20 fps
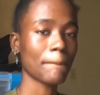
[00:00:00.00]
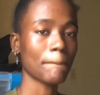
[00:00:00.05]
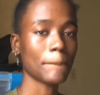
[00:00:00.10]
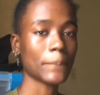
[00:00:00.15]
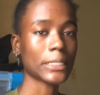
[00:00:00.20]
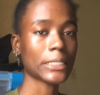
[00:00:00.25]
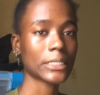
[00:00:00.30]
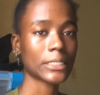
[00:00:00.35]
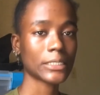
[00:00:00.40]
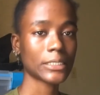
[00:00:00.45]

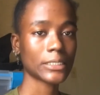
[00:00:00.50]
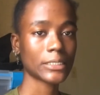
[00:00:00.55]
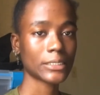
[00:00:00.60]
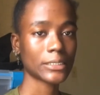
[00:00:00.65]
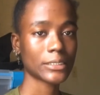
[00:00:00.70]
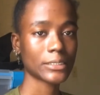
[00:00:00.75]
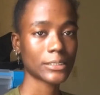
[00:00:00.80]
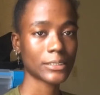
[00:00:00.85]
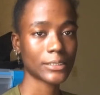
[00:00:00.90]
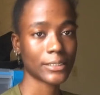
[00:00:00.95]
But
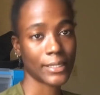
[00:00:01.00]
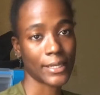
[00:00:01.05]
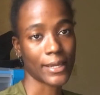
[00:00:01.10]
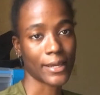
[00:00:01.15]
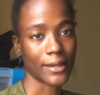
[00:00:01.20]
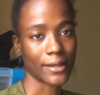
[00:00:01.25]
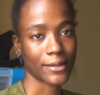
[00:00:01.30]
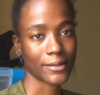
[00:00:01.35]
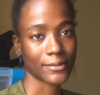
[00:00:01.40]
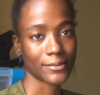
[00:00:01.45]

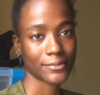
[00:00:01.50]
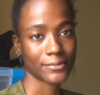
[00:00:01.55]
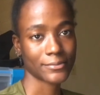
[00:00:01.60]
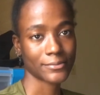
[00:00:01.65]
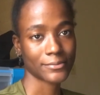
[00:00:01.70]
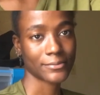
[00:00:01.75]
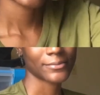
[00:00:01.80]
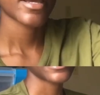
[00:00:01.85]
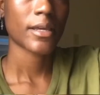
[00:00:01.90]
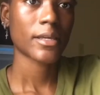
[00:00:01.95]
yeah.
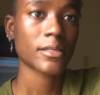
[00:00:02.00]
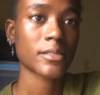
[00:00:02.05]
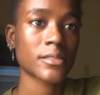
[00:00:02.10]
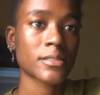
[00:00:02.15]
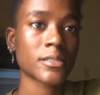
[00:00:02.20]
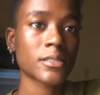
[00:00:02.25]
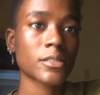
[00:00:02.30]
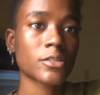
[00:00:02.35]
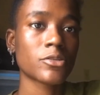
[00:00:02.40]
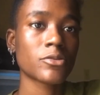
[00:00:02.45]

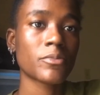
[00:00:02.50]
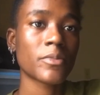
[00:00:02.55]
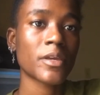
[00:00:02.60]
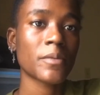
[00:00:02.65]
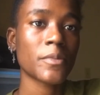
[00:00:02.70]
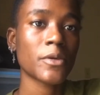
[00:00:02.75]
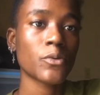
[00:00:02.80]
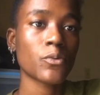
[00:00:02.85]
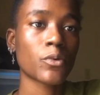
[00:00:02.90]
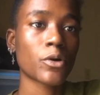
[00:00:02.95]
Guys, you may
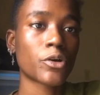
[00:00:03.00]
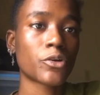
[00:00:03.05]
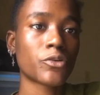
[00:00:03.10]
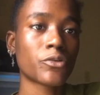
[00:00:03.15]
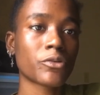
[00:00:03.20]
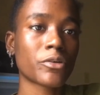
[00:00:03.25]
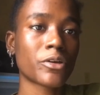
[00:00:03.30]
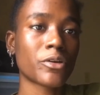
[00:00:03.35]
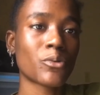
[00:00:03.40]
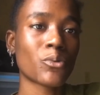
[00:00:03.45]
be
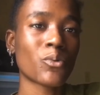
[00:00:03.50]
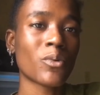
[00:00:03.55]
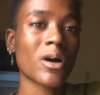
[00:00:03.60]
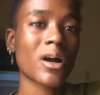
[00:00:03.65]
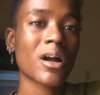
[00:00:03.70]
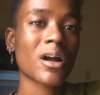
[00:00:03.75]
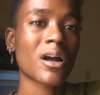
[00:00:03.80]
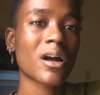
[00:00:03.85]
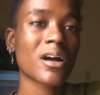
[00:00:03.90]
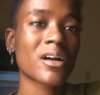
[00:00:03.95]
wondering
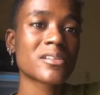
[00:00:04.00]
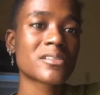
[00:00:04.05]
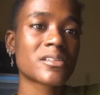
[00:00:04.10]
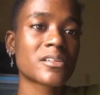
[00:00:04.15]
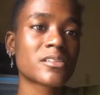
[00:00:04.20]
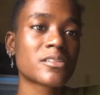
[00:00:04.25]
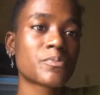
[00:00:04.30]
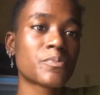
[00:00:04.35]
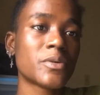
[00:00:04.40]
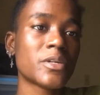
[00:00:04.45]
what
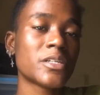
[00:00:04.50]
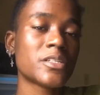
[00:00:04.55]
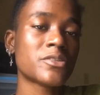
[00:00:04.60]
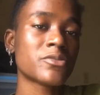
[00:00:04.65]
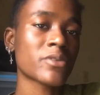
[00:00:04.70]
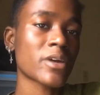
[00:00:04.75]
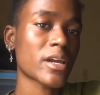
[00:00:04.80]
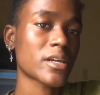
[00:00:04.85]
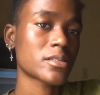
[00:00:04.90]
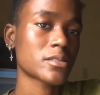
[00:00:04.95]
causes
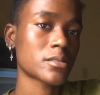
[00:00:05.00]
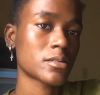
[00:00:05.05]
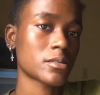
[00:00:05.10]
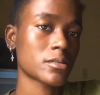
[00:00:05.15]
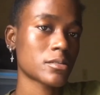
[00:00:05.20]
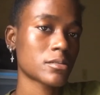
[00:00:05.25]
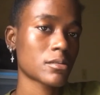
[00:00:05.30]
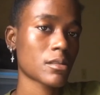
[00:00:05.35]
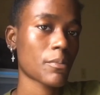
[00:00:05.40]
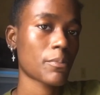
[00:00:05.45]

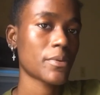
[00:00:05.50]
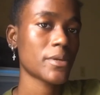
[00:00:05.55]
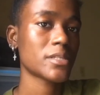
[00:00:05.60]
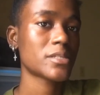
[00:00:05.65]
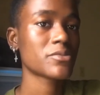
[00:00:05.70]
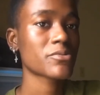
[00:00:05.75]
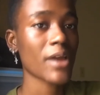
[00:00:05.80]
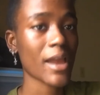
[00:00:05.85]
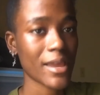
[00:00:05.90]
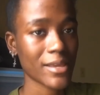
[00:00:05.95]
pityriasis
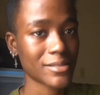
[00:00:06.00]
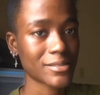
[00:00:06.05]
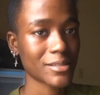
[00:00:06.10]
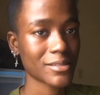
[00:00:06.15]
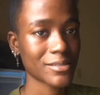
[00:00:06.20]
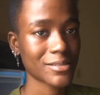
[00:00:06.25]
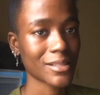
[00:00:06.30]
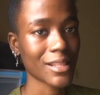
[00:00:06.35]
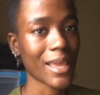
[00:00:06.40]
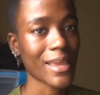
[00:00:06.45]

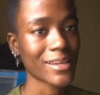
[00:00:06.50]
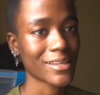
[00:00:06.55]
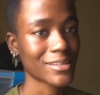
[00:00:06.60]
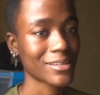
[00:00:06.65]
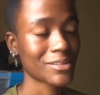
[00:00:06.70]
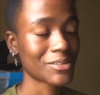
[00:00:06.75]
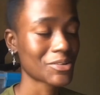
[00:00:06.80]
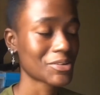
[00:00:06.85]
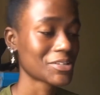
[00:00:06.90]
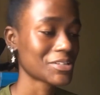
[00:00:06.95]

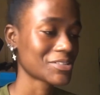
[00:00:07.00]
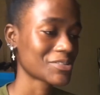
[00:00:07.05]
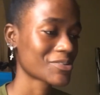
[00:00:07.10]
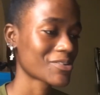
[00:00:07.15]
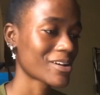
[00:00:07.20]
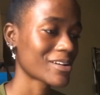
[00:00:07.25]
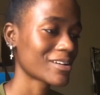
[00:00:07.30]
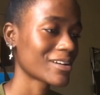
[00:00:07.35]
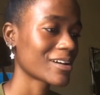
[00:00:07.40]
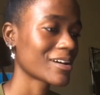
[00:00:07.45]
lichenoides
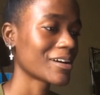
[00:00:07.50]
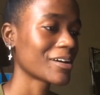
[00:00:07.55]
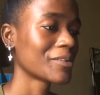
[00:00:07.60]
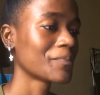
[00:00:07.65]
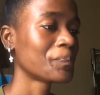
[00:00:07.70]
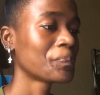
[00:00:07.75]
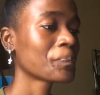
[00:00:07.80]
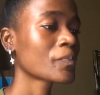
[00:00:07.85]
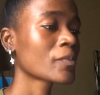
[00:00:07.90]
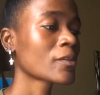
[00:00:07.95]
chronica.
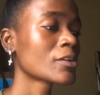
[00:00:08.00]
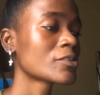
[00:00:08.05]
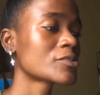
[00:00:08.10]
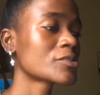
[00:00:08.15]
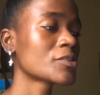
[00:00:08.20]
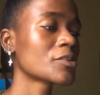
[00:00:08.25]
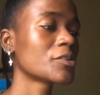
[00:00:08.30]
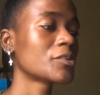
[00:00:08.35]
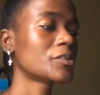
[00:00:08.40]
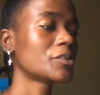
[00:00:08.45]

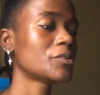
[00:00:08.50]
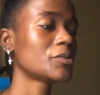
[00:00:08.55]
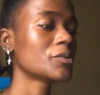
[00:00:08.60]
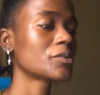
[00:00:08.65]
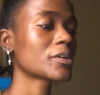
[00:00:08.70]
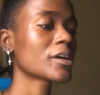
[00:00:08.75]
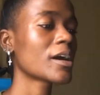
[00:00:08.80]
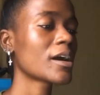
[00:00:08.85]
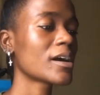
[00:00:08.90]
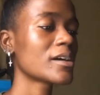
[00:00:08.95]
So the
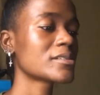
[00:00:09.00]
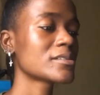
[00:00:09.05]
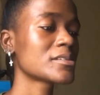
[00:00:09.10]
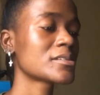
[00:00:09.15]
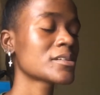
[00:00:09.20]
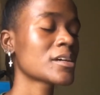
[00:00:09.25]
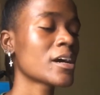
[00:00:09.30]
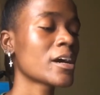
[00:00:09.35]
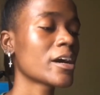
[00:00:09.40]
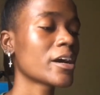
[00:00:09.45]
known
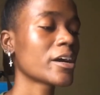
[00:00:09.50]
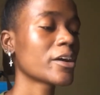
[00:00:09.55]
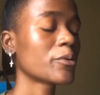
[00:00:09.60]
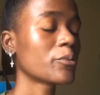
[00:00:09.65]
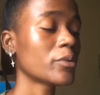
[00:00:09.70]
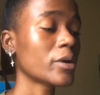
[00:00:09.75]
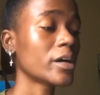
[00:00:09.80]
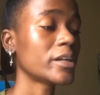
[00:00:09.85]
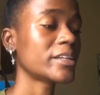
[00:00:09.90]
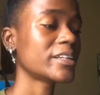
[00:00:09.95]
causes are
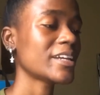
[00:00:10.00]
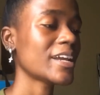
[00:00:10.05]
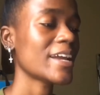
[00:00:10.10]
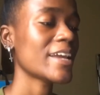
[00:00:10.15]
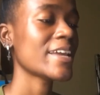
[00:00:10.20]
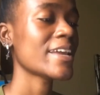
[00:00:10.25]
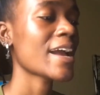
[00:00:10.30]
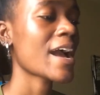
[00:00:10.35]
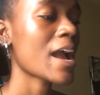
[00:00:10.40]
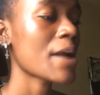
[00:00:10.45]
1.
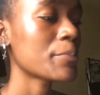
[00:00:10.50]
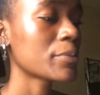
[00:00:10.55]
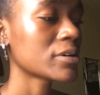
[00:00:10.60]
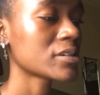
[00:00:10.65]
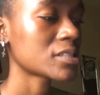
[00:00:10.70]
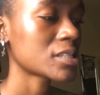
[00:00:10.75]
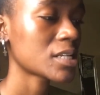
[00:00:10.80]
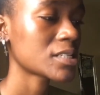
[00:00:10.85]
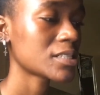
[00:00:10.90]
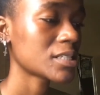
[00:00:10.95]
A
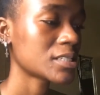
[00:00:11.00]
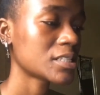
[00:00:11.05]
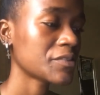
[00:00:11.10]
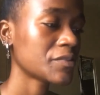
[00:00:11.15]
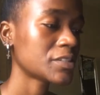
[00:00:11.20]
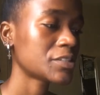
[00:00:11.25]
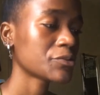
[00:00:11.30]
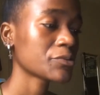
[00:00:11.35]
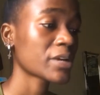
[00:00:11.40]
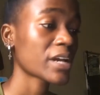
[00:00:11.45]

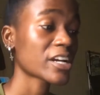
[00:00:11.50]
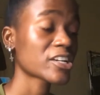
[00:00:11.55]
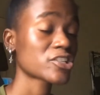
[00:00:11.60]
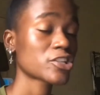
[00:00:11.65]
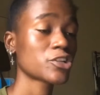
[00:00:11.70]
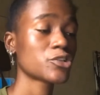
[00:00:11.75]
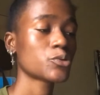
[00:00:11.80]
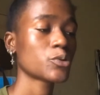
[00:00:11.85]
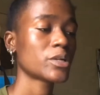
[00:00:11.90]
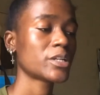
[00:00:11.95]
hypersensitivity
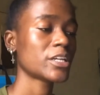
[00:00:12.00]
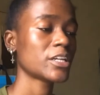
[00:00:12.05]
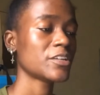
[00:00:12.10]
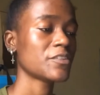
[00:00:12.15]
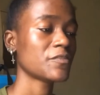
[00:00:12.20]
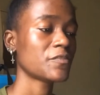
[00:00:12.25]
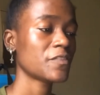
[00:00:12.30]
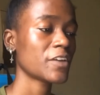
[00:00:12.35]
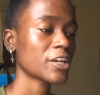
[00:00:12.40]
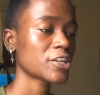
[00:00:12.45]
reaction to an
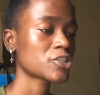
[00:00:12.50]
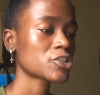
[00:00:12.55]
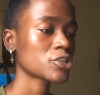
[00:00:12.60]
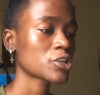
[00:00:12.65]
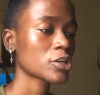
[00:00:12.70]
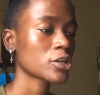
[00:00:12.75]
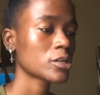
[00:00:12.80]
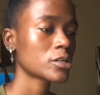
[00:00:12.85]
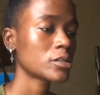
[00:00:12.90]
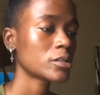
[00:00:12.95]

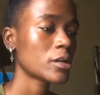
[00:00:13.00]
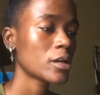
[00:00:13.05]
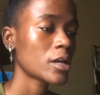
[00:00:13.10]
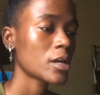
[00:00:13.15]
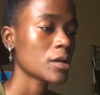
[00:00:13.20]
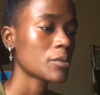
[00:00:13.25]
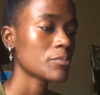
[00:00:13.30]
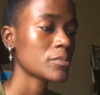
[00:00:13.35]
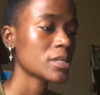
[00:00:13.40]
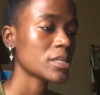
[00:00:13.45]

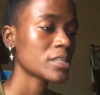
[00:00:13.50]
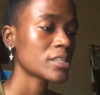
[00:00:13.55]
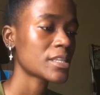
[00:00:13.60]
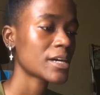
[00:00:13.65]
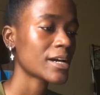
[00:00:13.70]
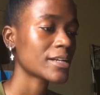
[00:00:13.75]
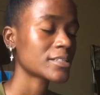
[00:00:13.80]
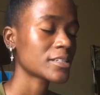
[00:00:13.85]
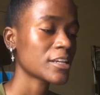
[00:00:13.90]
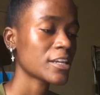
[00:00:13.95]
infection, be
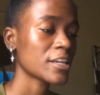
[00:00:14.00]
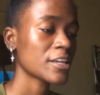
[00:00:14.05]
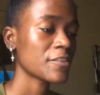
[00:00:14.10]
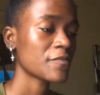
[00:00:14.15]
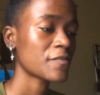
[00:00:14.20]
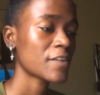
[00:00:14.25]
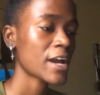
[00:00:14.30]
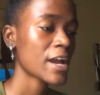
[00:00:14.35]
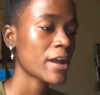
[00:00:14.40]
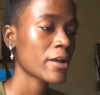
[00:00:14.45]
that a
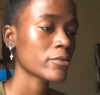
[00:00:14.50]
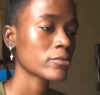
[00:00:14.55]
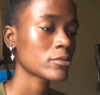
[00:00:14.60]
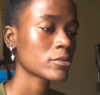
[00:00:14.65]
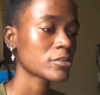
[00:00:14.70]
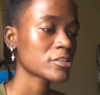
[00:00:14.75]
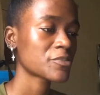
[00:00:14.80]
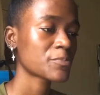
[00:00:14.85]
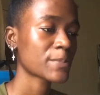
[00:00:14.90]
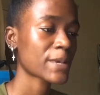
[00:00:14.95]

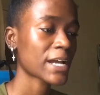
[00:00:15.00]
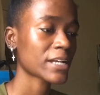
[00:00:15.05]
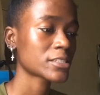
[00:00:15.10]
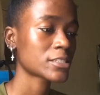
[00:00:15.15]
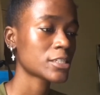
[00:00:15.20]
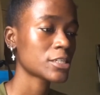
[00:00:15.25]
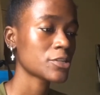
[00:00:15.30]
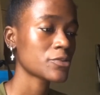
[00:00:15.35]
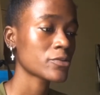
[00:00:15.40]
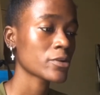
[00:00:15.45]
virus,
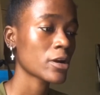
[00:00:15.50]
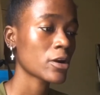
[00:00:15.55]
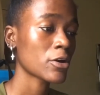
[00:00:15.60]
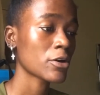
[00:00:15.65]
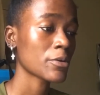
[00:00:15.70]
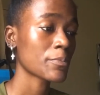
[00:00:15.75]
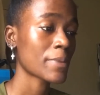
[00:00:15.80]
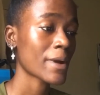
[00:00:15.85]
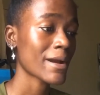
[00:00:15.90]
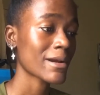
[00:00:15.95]
bacteria,
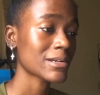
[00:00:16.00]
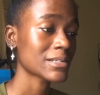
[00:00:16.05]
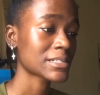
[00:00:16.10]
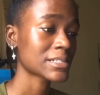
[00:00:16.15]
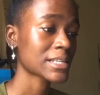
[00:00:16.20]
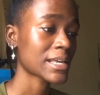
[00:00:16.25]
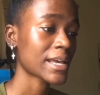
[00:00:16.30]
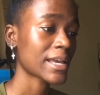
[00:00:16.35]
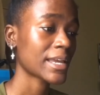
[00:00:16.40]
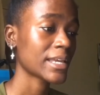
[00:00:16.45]
or
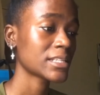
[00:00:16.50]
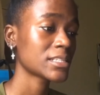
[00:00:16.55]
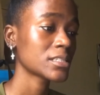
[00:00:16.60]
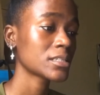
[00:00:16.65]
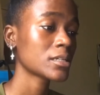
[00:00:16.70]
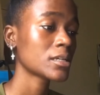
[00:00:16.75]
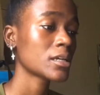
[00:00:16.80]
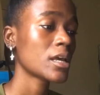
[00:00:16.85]
parasite.